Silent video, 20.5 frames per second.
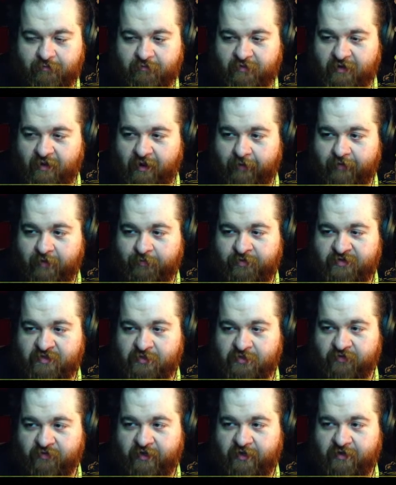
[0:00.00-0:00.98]
I'm gonna put this
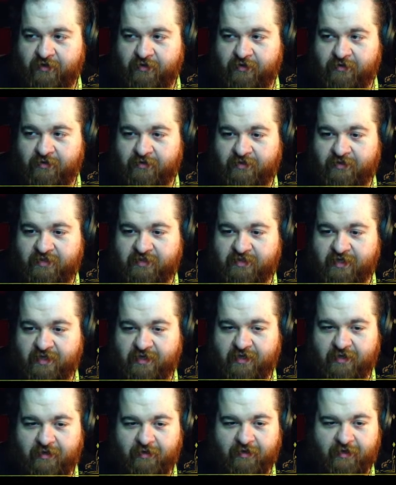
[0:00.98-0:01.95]
over here,
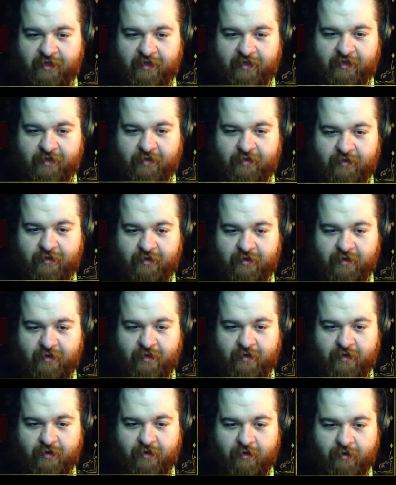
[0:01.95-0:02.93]
saying I'm
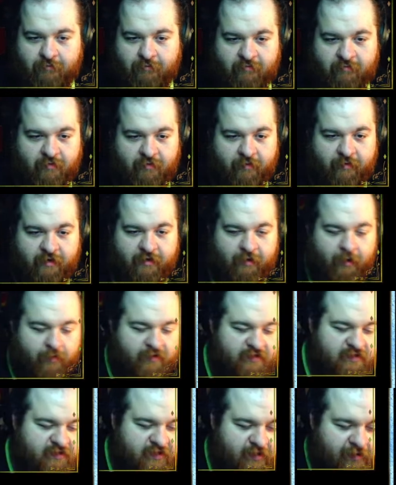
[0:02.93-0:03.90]
gonna call
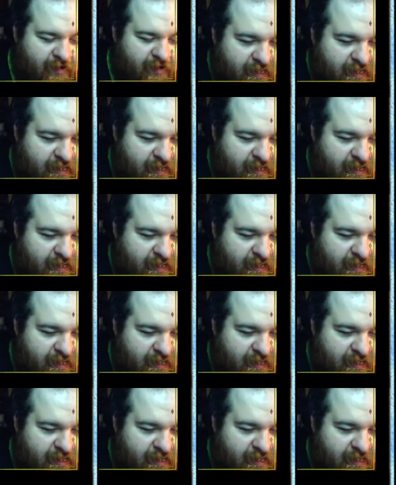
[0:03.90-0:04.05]
this here a